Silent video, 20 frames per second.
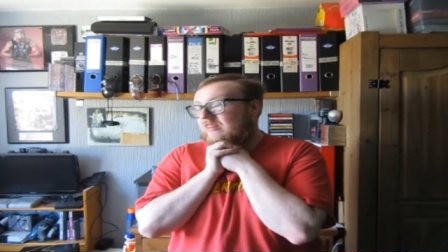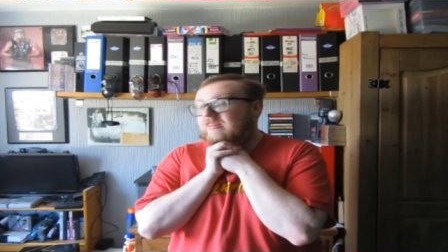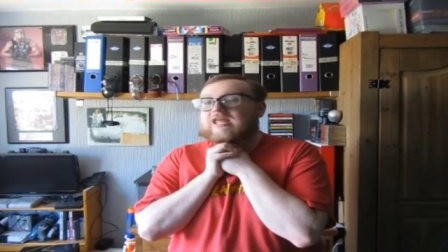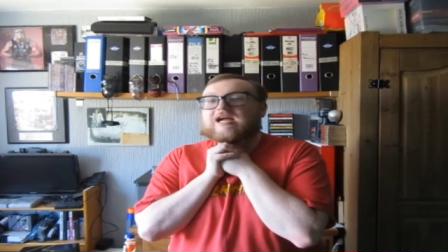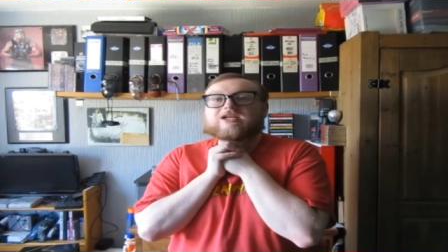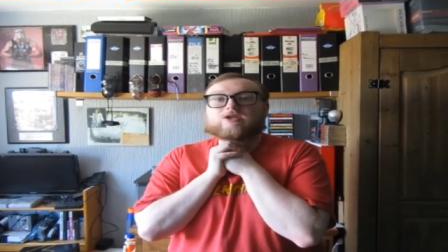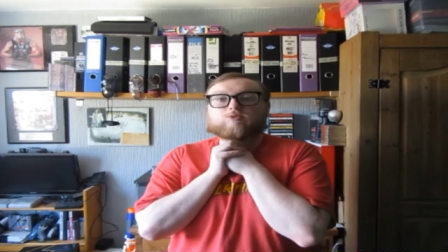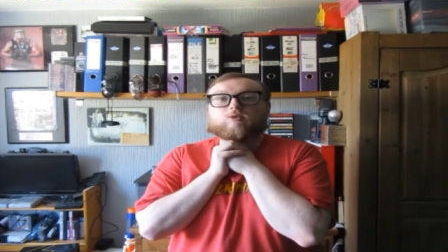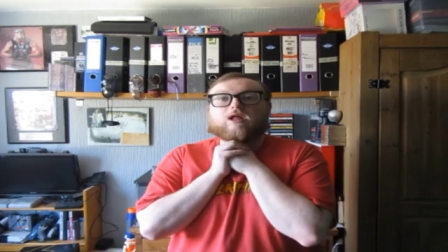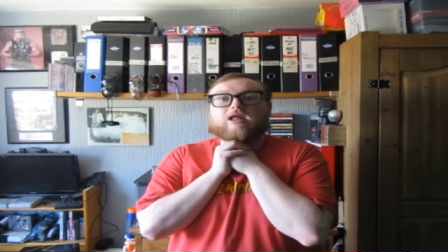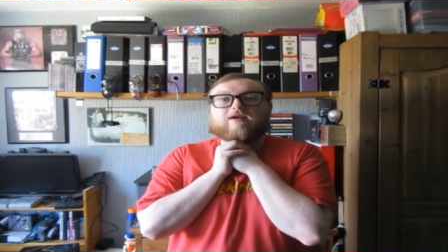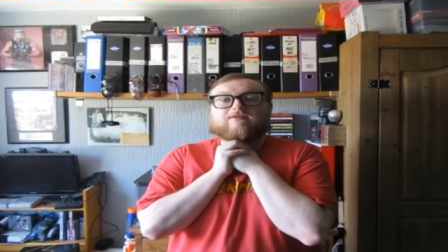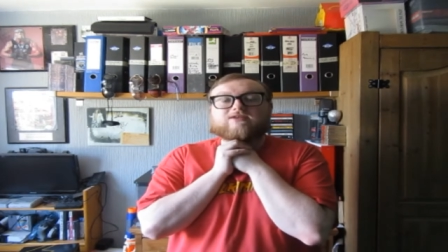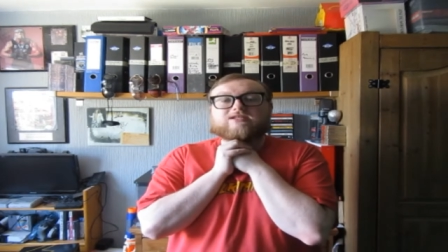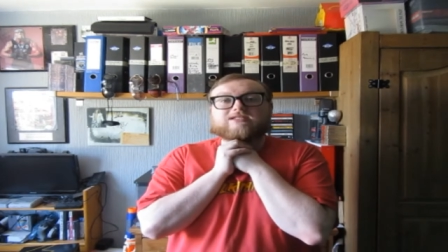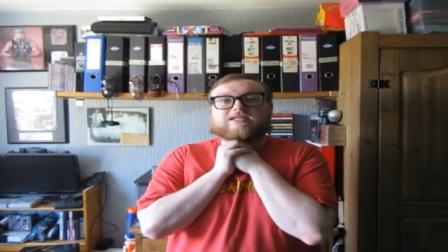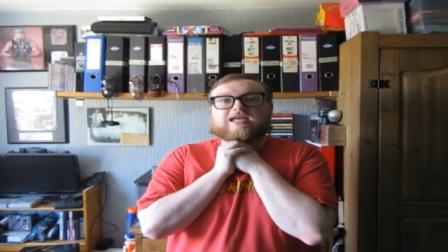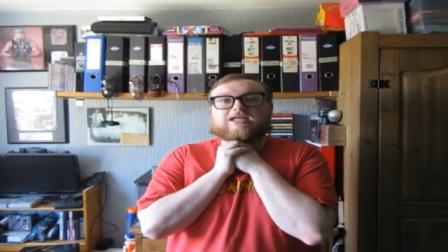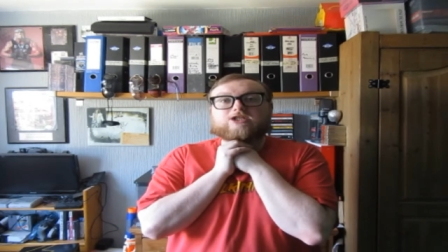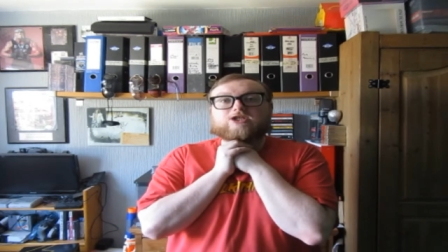that's what I have
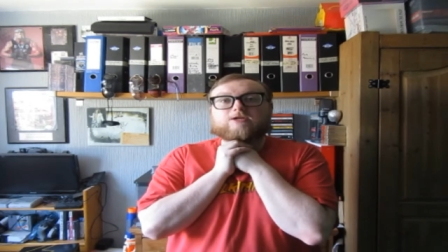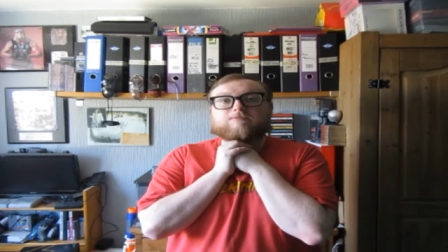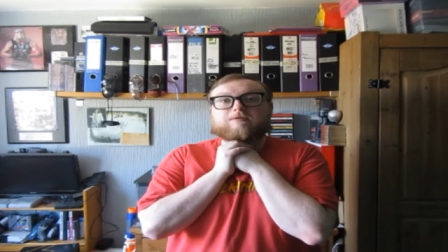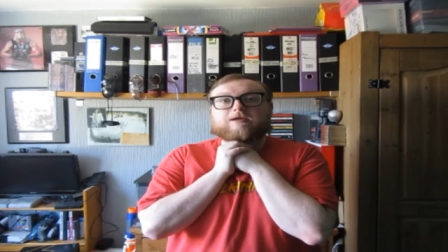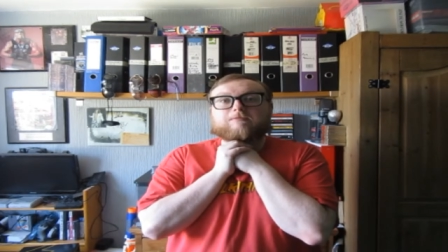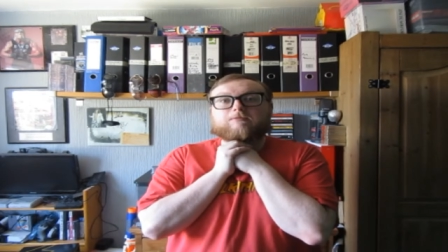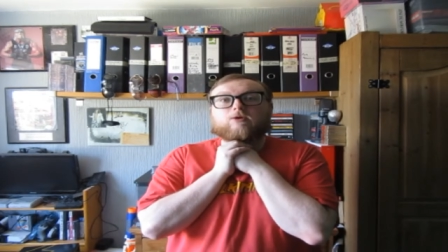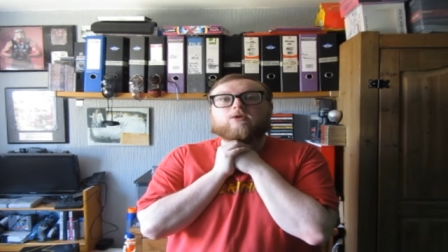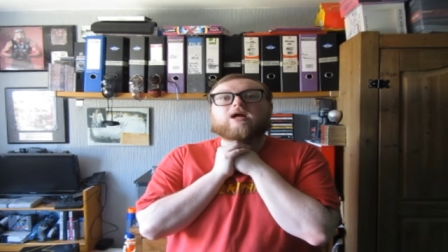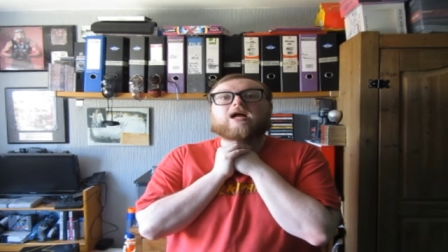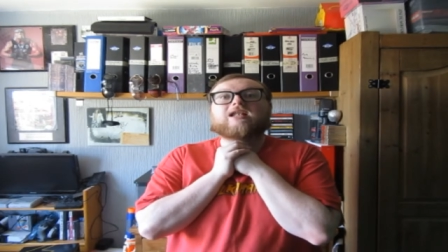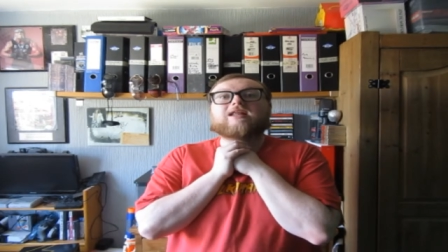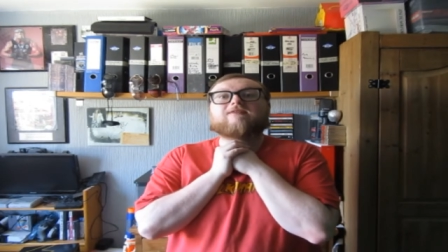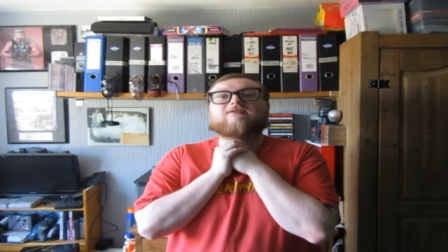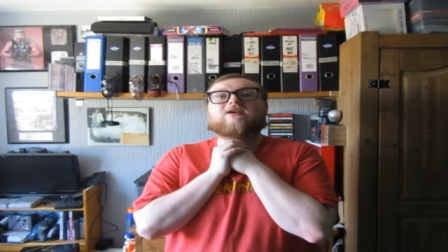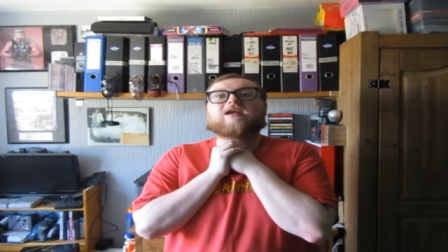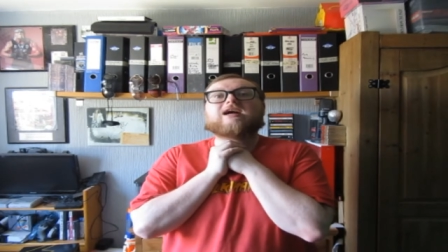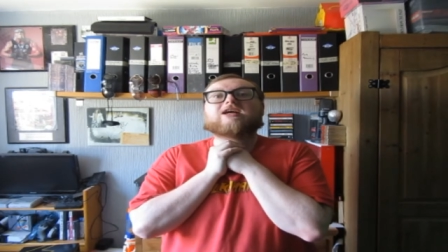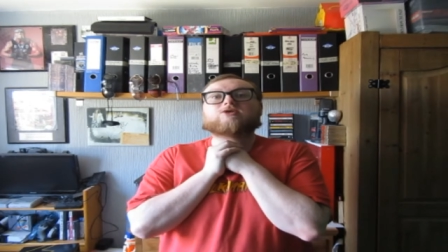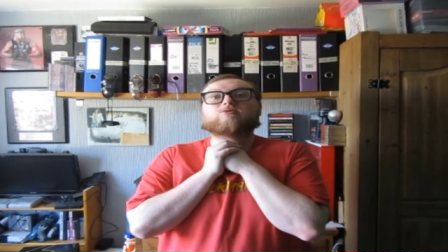to say to you people and
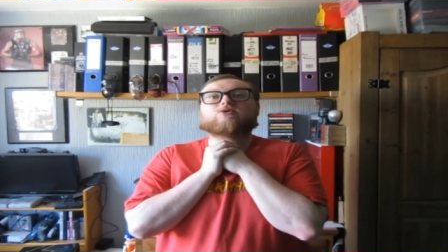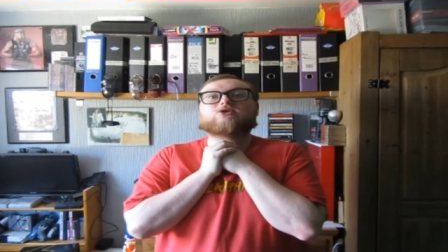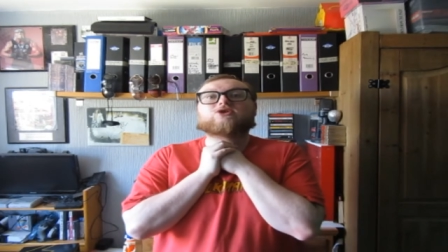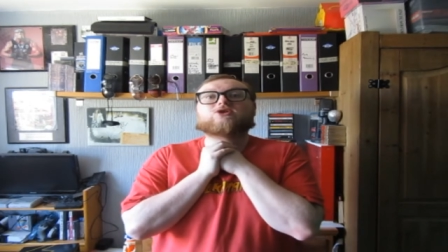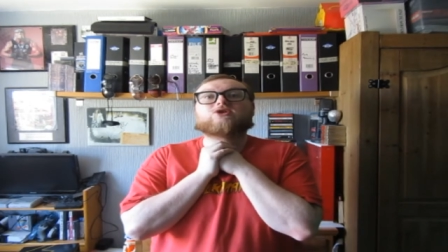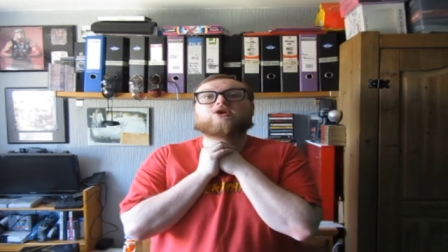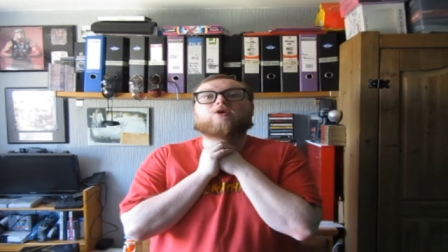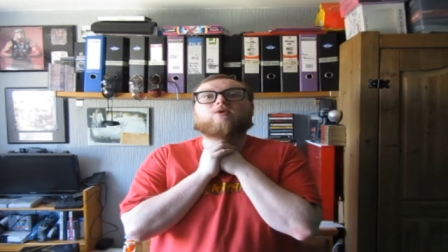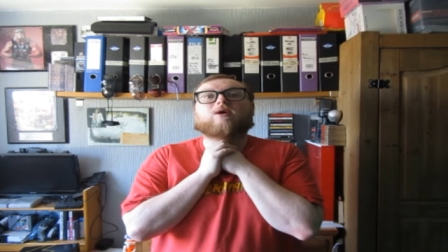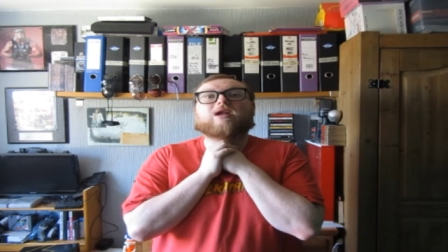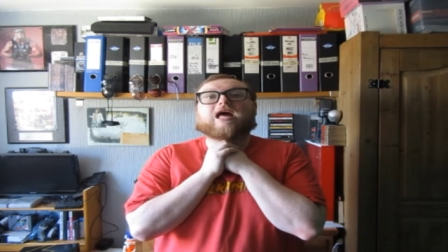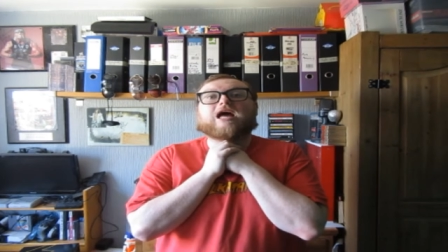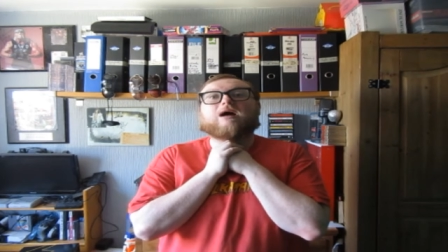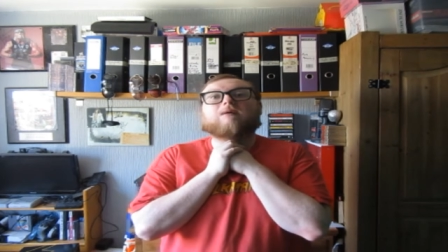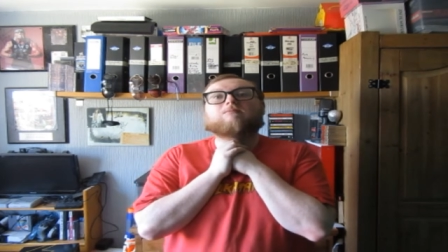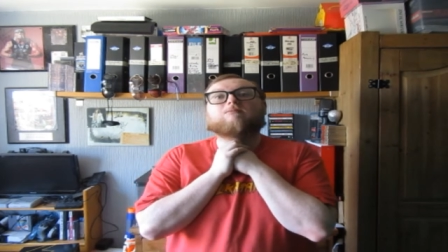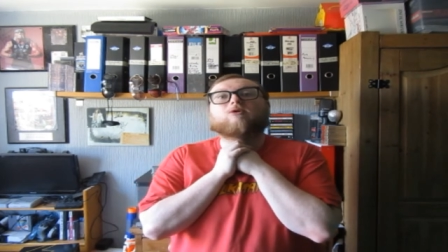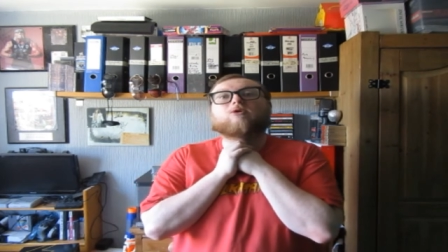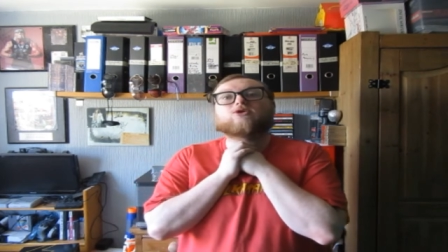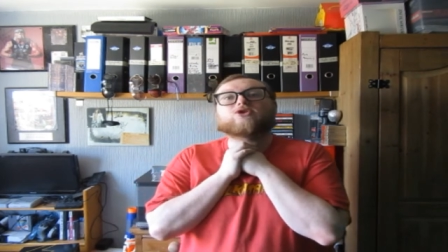if you guys want to know on
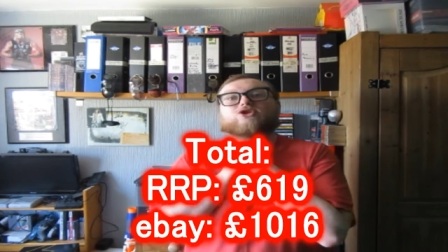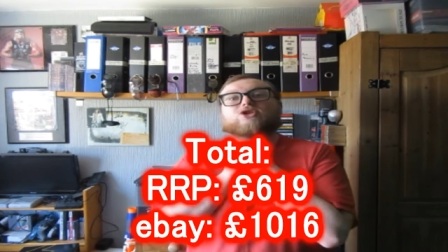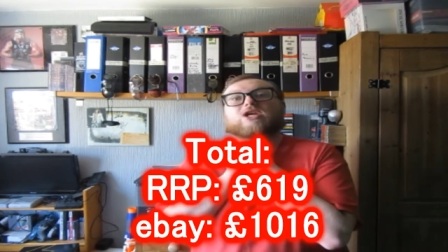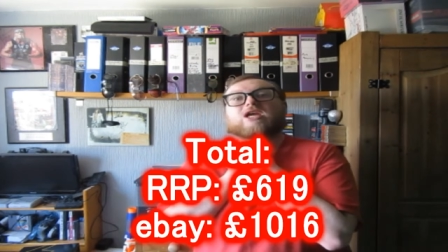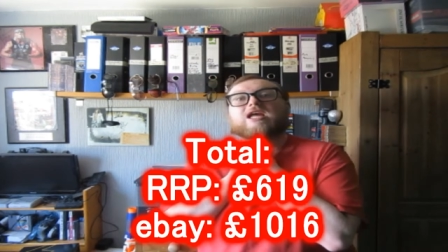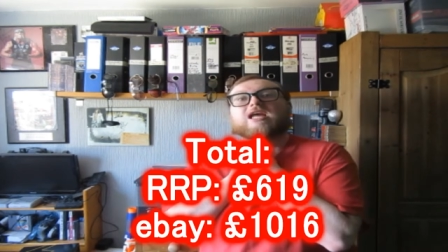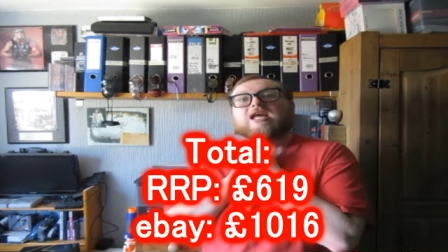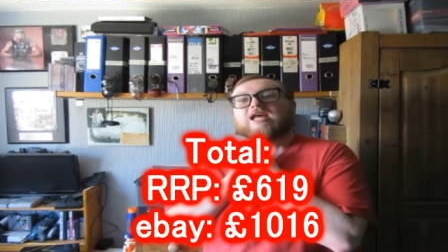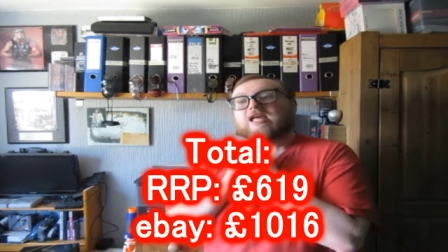how much